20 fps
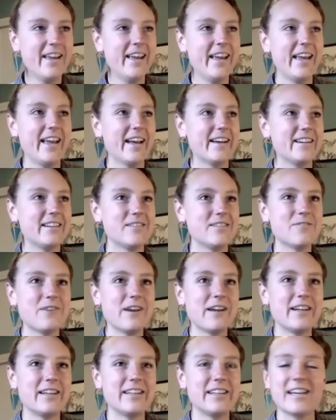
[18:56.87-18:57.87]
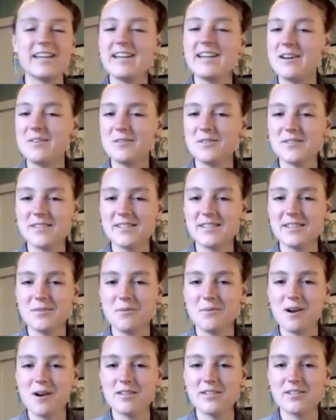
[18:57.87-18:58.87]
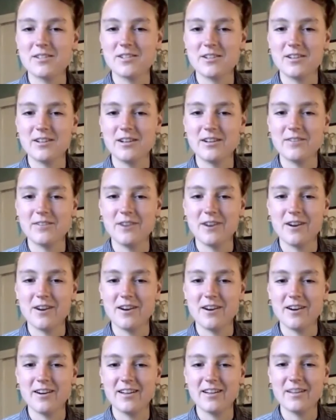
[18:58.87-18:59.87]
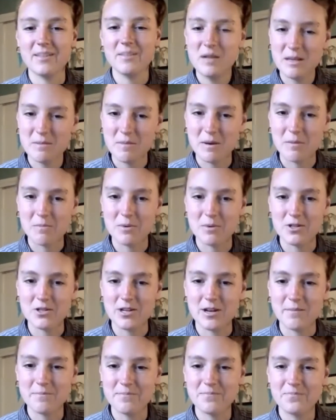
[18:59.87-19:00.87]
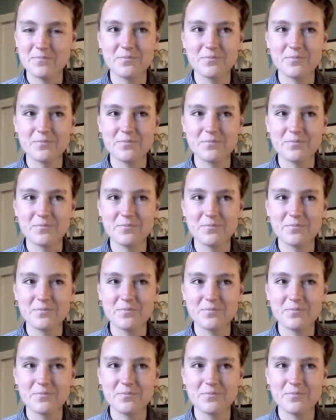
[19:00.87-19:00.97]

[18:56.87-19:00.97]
and finally announce the roster of our committee membership.